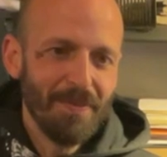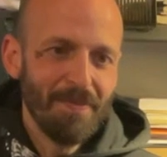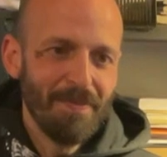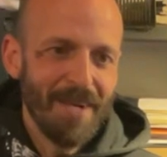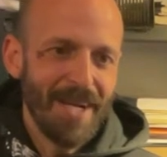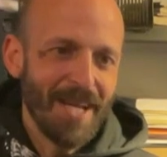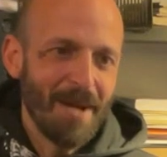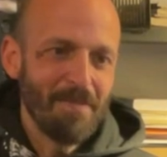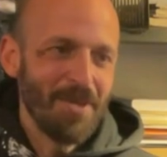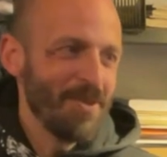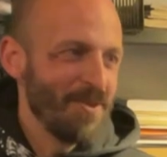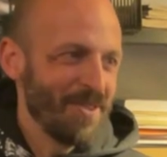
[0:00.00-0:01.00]
very
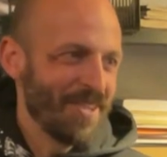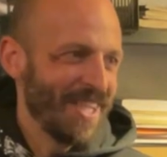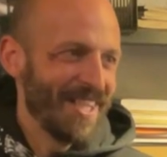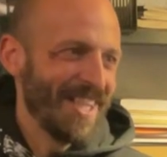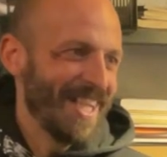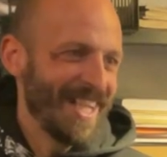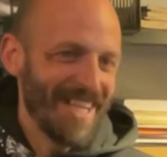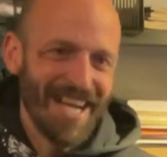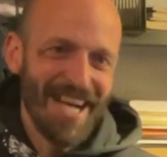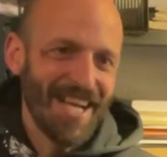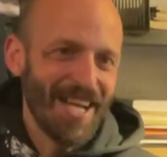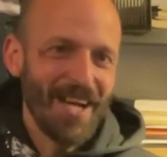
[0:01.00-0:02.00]
amused, and
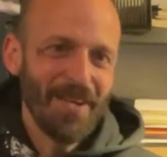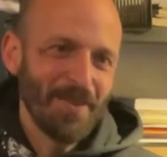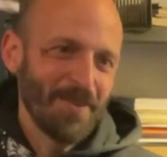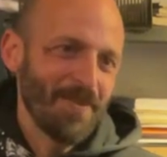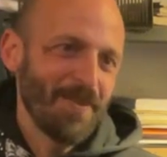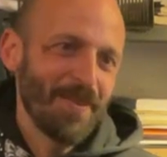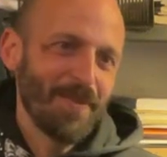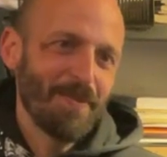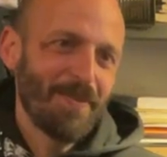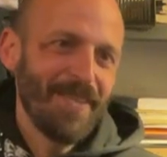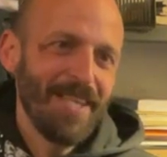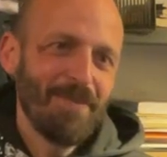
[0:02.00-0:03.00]
I
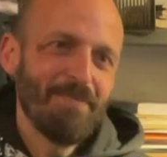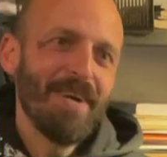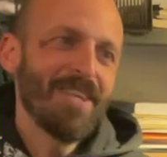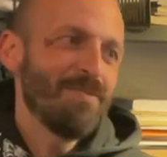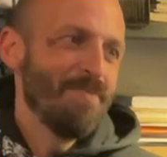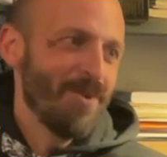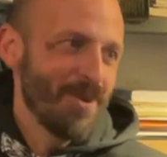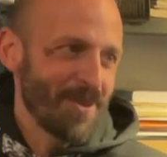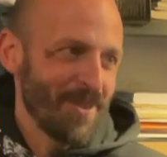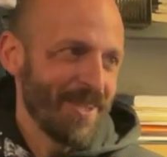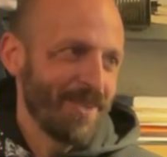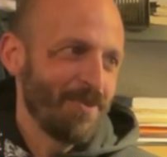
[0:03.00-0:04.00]
did much more
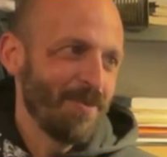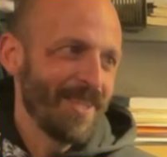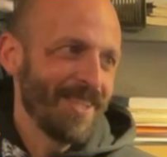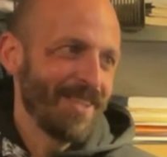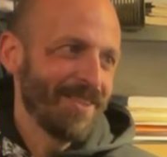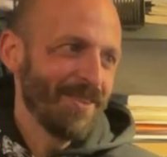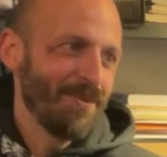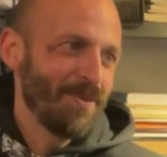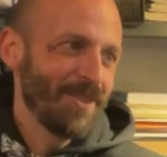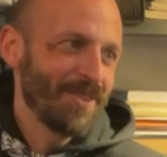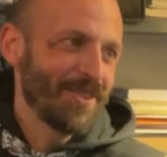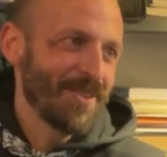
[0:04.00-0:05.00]
than what I
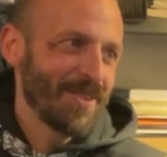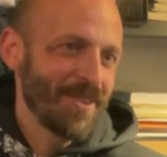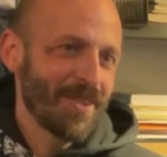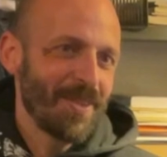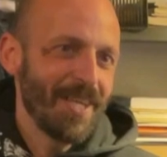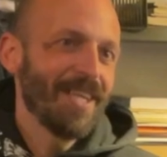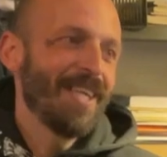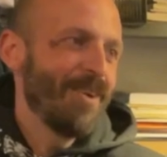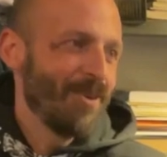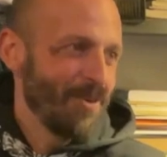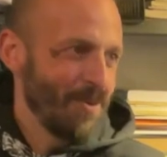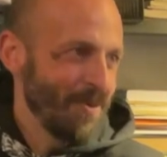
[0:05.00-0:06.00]
was thinking
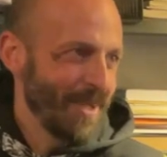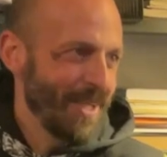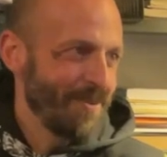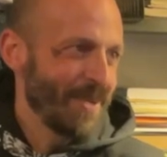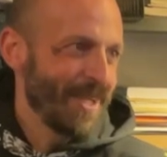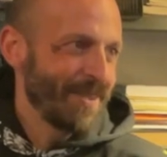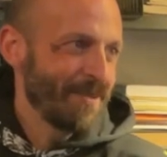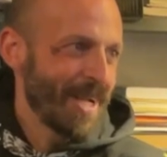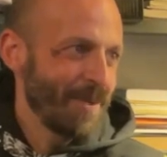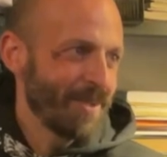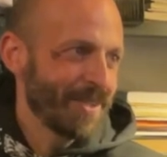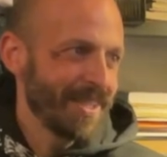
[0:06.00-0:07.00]
on doing when I
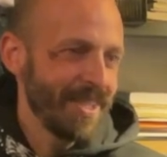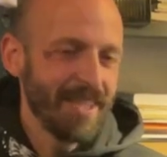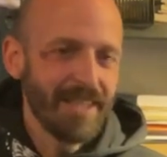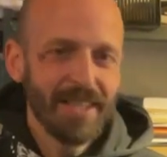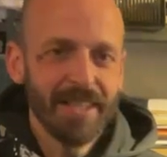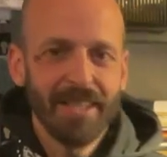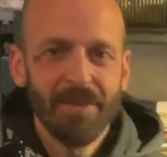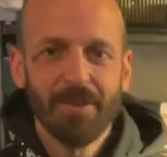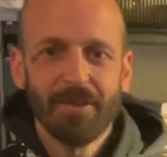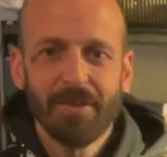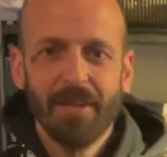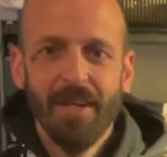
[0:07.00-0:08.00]
was here. It was,
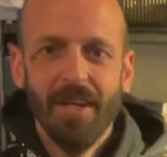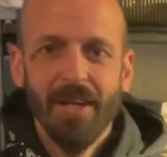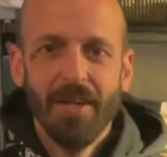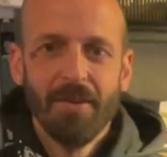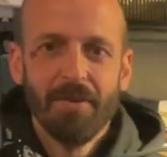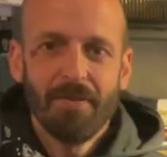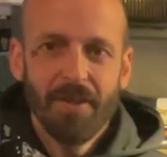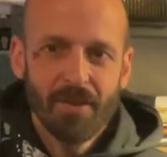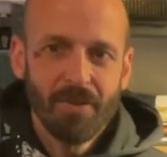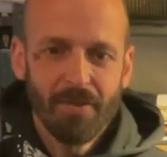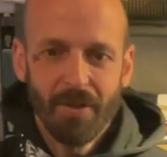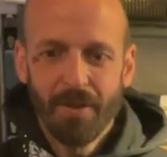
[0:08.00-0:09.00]
first
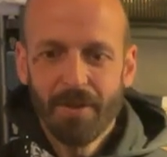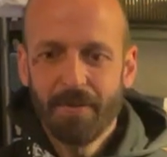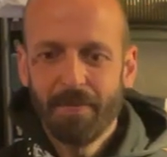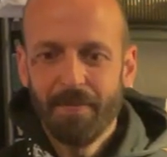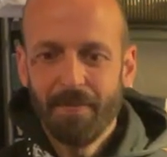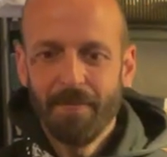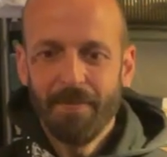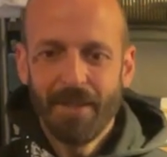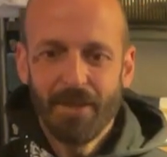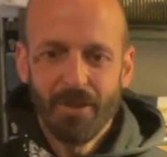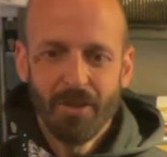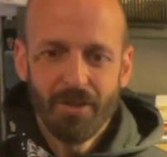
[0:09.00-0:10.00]
of all,
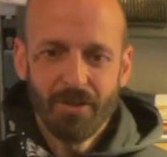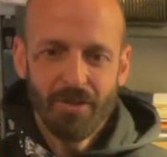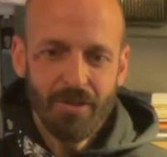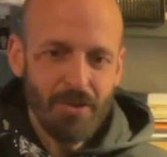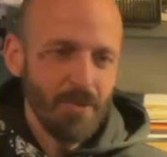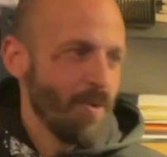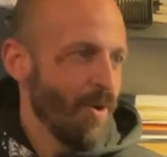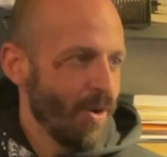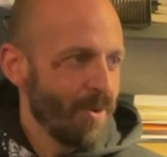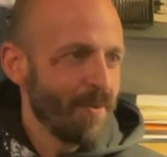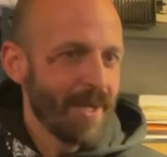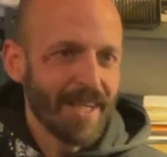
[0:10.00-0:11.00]
because you all
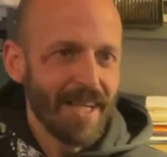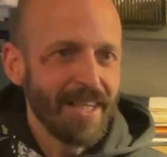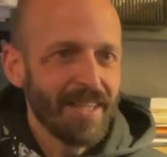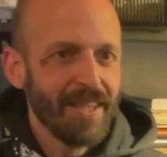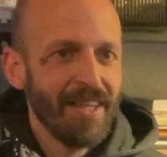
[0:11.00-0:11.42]
were like